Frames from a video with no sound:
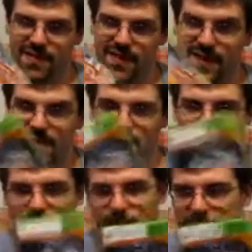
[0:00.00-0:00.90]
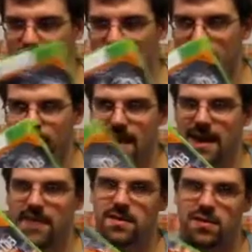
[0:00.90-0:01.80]
this to look better than a
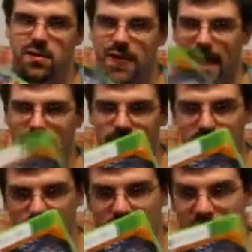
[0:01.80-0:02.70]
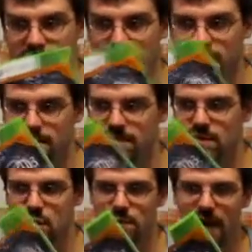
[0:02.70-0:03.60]
PS2 game from fucking
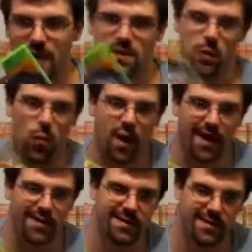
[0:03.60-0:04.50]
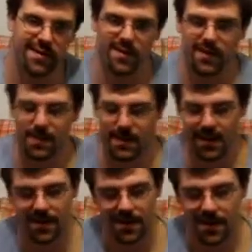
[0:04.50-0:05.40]
2001. You know what I
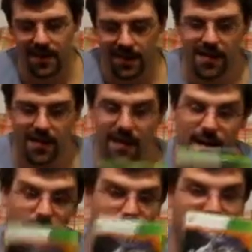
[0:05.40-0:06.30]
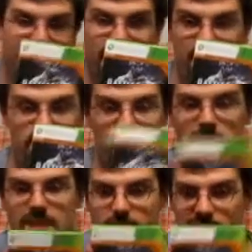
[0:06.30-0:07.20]
mean? But the
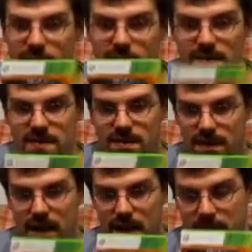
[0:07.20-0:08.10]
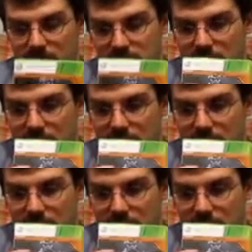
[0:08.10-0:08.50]
multiplayer in this is phenomenal.